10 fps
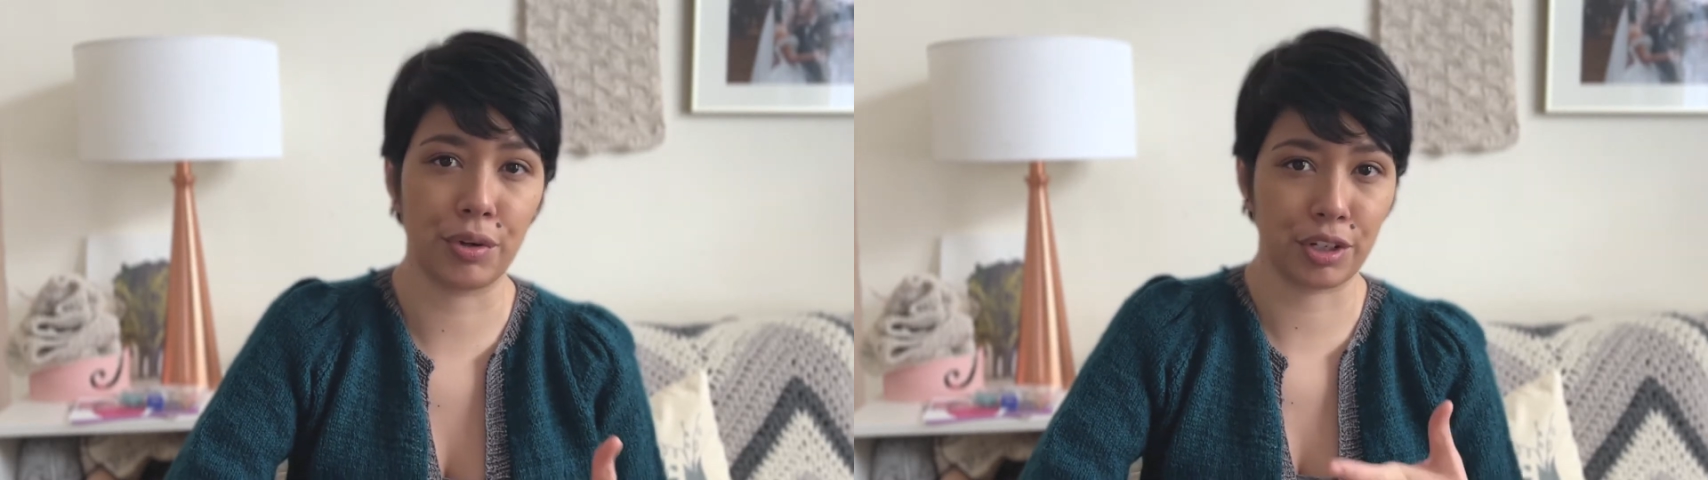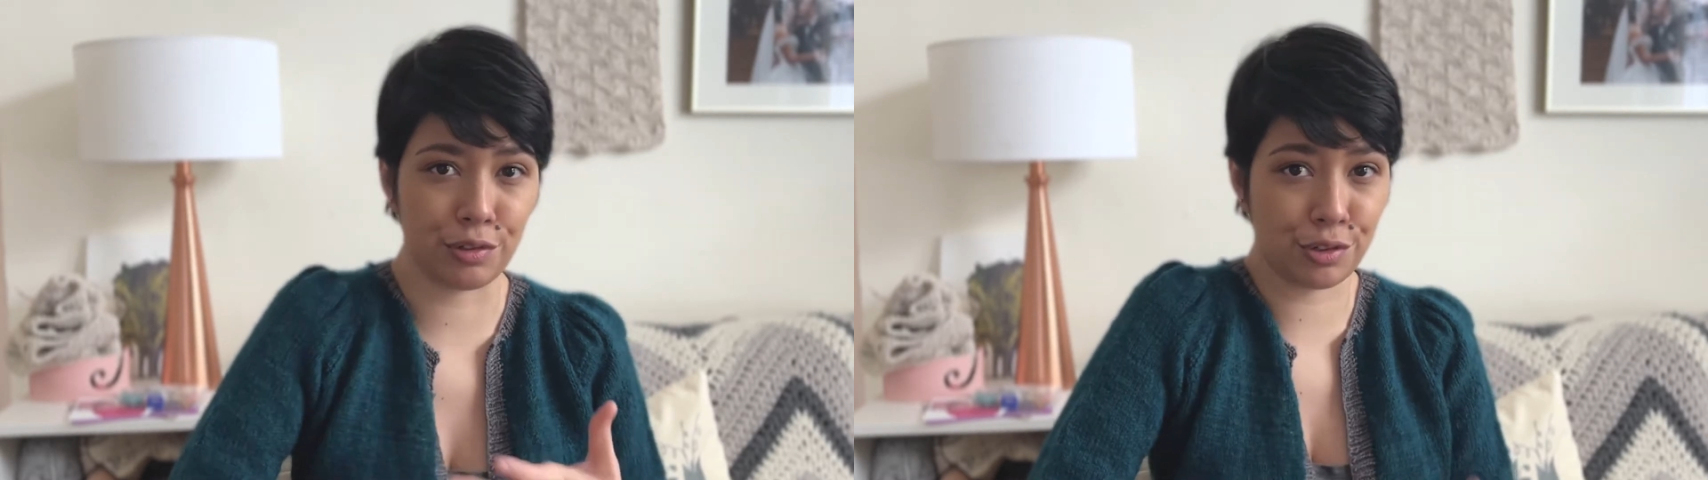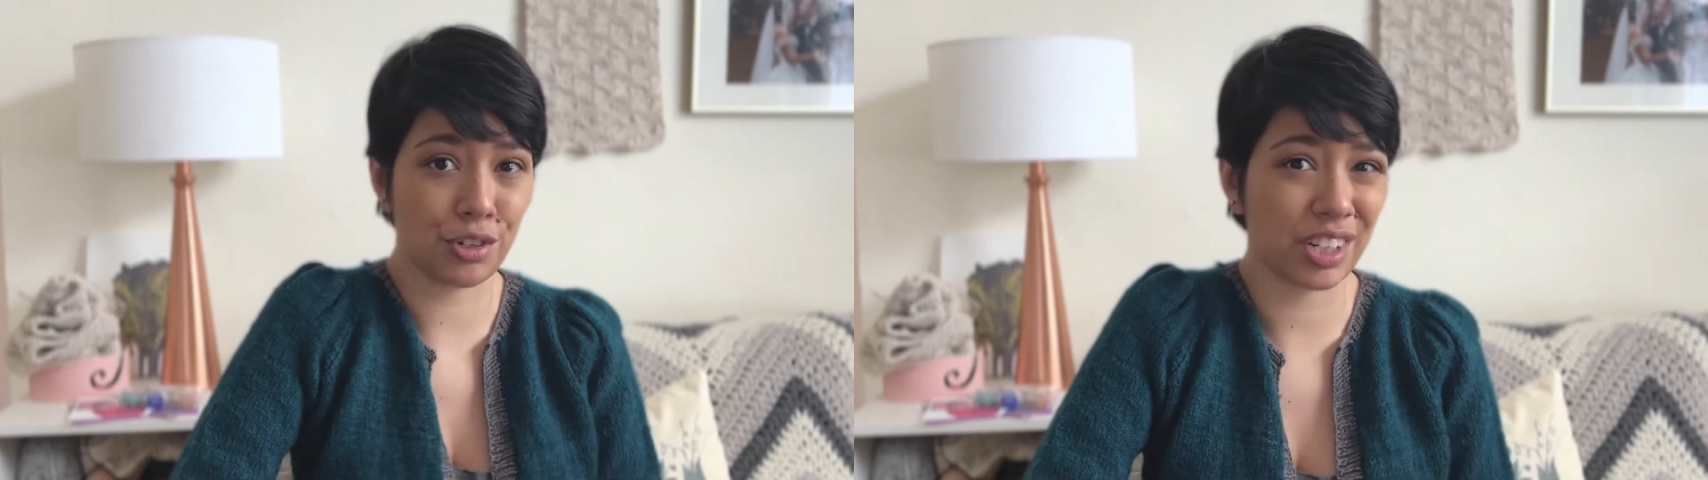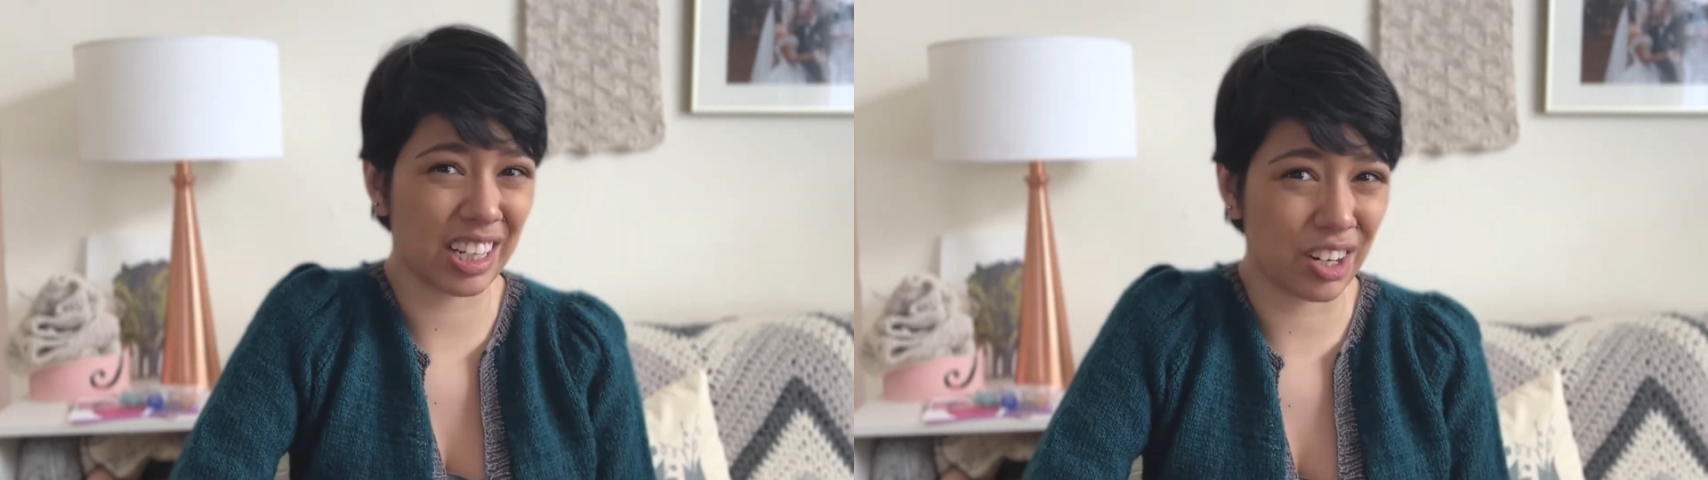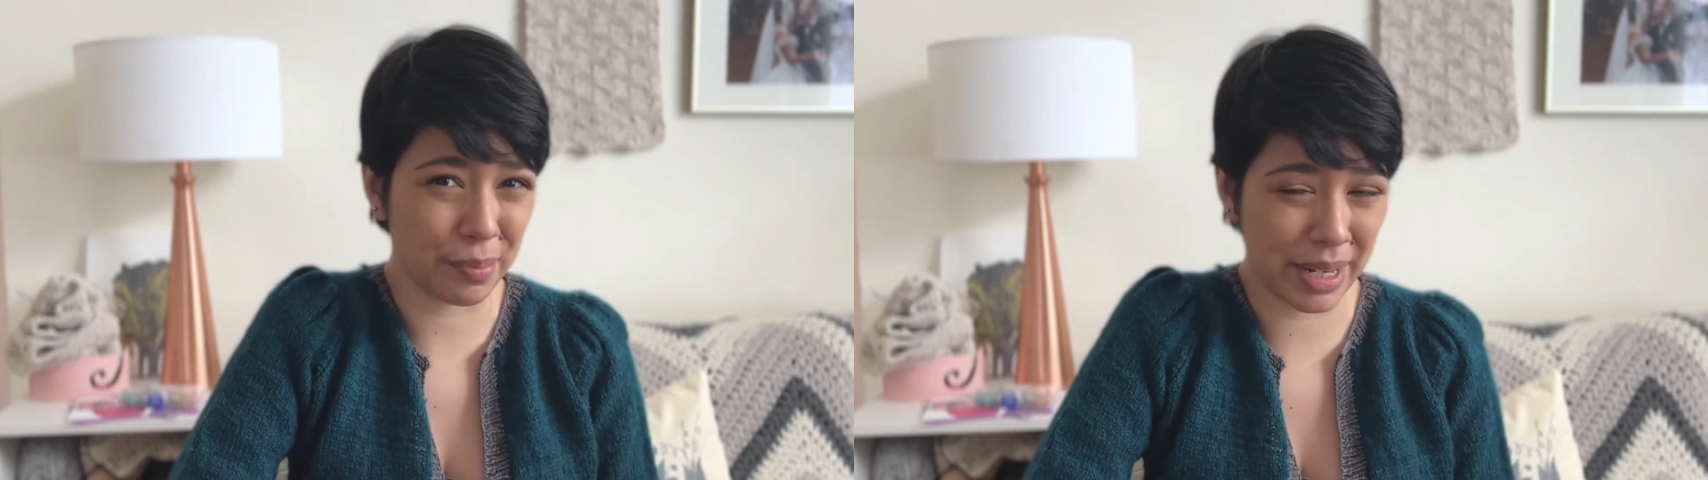to construct
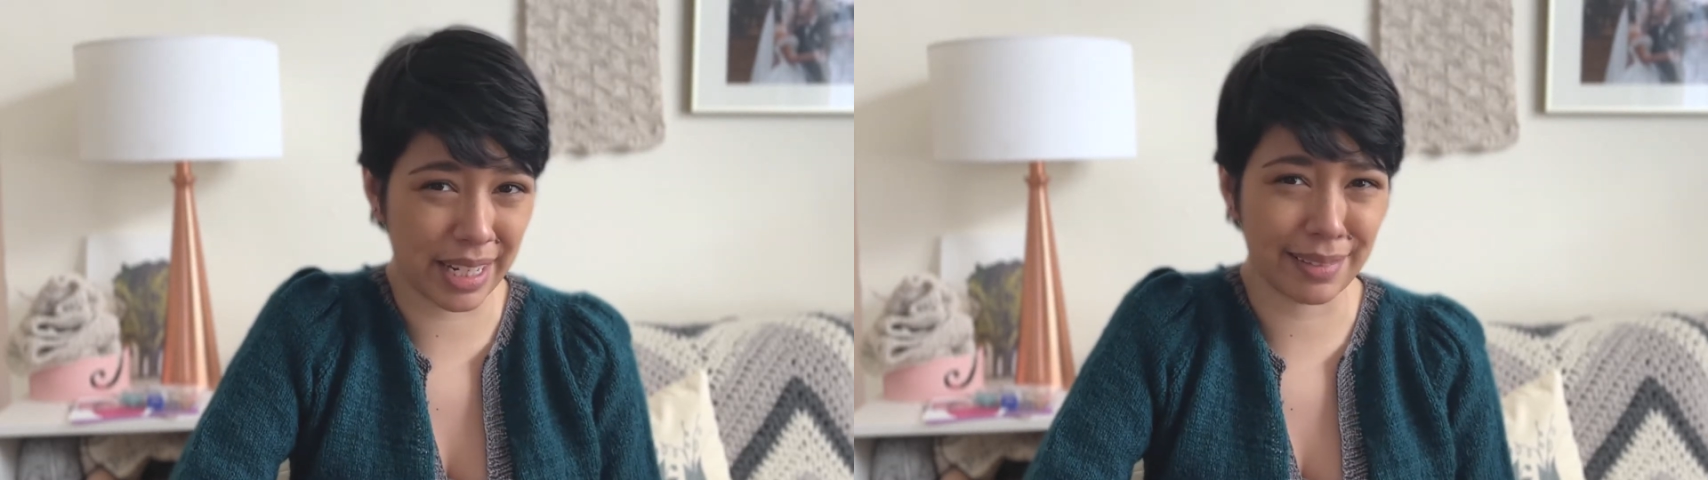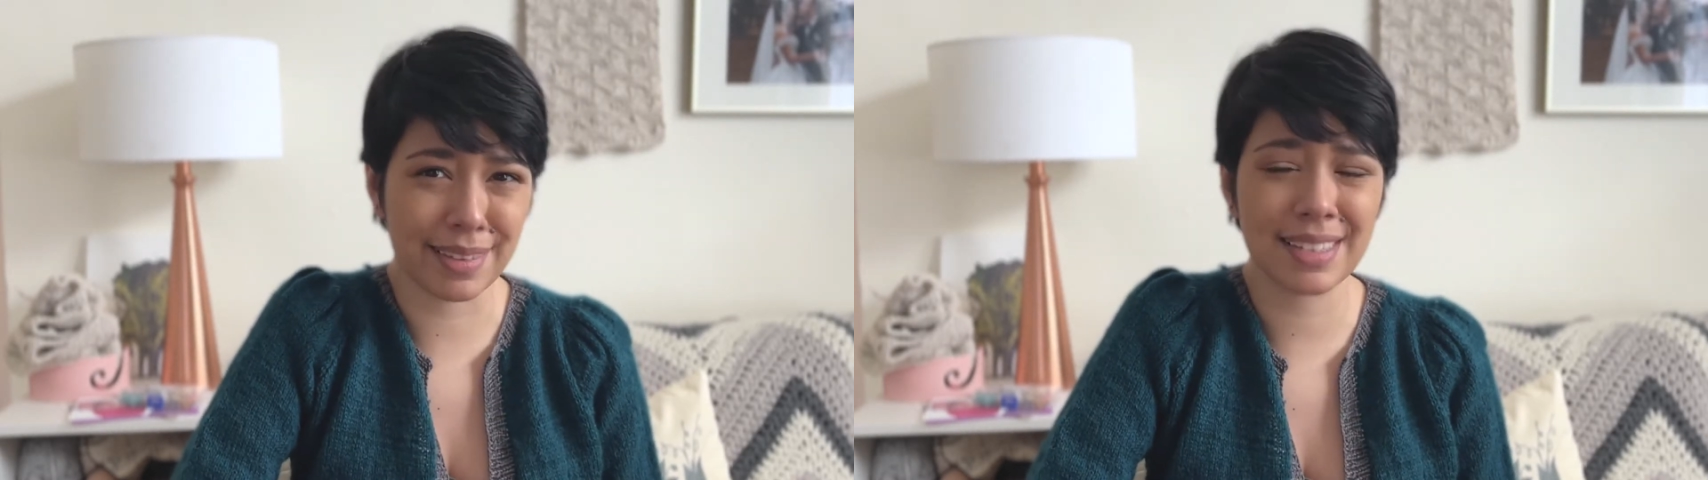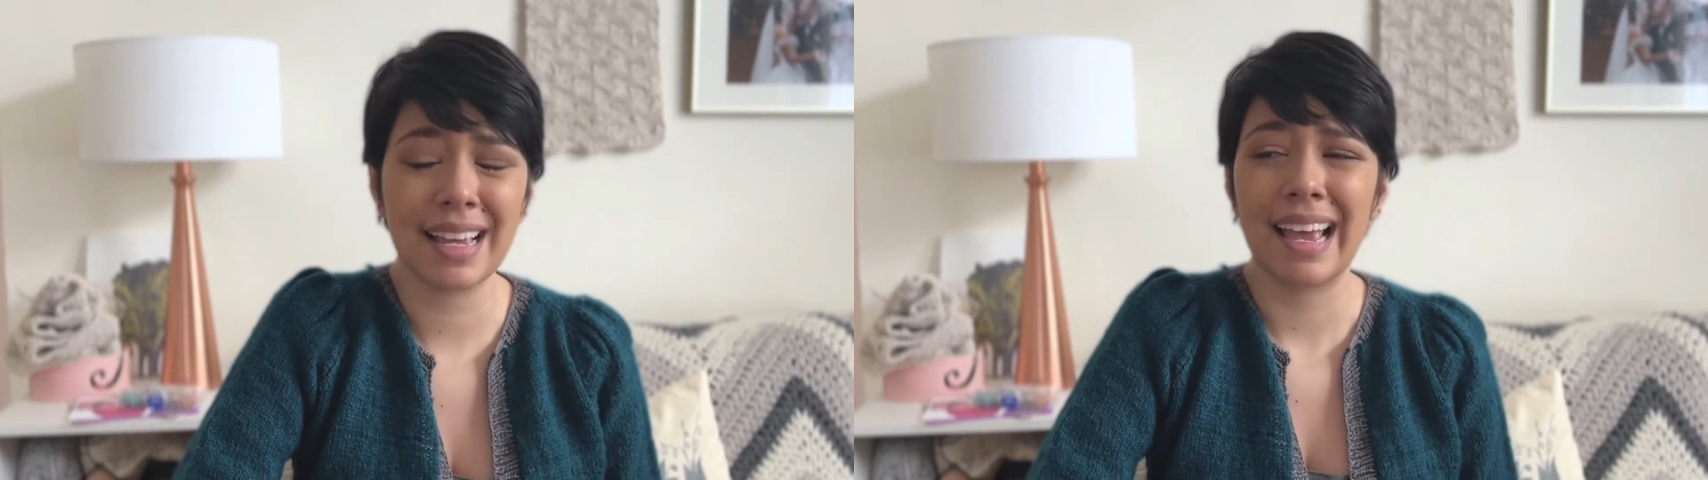garments